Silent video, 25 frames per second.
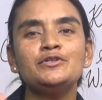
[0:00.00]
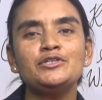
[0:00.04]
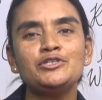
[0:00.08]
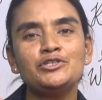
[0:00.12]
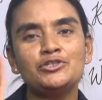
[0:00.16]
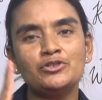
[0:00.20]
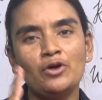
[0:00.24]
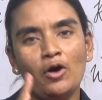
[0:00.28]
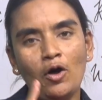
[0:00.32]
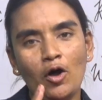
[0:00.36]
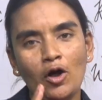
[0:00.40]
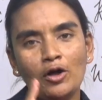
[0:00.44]

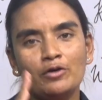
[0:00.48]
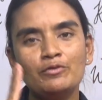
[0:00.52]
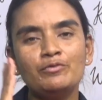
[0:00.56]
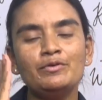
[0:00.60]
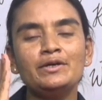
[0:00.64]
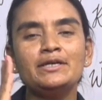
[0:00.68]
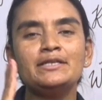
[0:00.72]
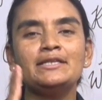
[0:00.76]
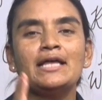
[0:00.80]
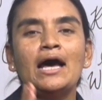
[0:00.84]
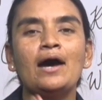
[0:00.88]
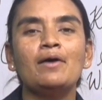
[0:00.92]
talk
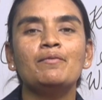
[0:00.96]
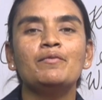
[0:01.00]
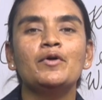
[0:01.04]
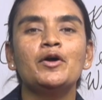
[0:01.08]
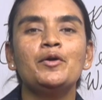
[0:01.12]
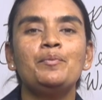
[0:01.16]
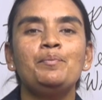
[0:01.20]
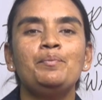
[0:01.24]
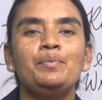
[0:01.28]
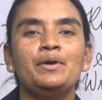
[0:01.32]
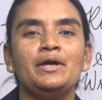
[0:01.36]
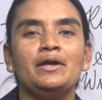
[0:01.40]
with our
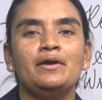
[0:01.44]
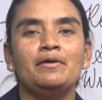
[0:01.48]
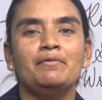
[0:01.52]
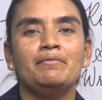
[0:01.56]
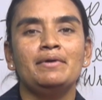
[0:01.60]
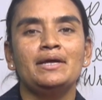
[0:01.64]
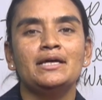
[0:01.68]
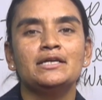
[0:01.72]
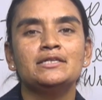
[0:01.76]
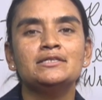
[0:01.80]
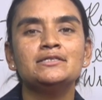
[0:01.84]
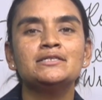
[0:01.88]

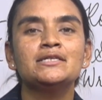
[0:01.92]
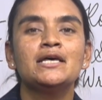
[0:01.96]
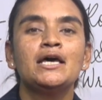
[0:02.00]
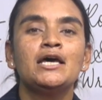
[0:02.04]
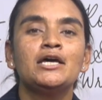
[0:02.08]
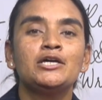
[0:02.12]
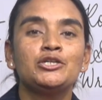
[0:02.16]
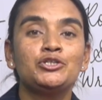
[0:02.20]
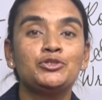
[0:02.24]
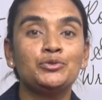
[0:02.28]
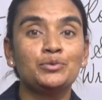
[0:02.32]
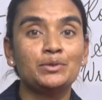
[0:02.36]
parents
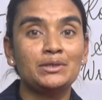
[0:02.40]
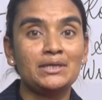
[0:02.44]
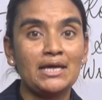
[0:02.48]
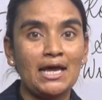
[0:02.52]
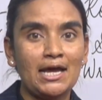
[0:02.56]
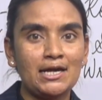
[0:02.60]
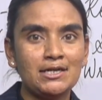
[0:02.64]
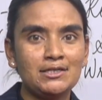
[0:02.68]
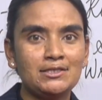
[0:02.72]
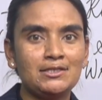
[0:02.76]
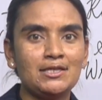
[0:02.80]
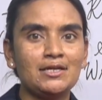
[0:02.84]
to
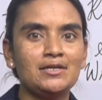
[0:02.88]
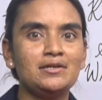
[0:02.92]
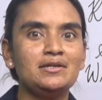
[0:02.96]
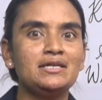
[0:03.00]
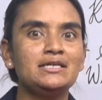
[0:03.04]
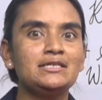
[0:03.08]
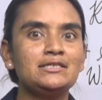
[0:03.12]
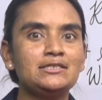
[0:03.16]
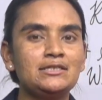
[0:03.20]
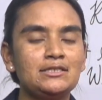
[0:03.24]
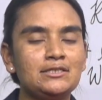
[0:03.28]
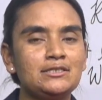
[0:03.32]
get the
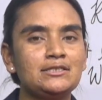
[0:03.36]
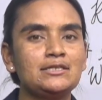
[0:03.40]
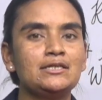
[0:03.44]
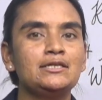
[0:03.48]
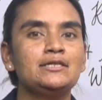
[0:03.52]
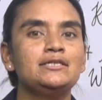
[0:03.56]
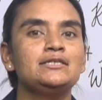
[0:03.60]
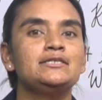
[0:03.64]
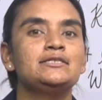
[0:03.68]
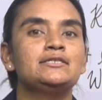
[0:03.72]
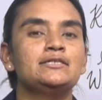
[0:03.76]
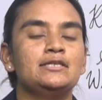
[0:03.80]

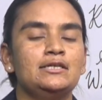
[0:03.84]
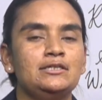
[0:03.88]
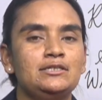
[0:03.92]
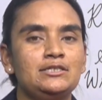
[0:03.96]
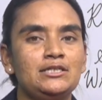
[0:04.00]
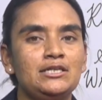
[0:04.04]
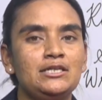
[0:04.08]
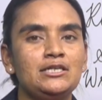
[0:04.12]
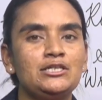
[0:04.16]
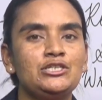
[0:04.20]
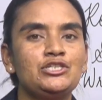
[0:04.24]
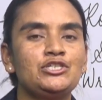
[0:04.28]
necessary
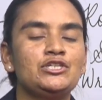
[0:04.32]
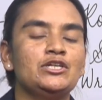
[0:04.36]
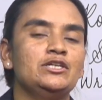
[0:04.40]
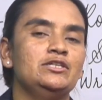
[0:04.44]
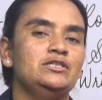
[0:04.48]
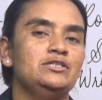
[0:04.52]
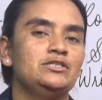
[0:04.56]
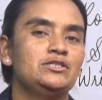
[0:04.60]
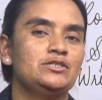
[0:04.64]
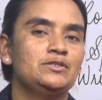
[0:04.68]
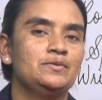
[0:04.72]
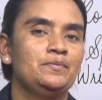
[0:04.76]

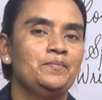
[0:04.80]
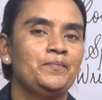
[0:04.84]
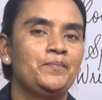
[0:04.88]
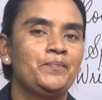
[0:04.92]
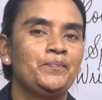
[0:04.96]
suggestions,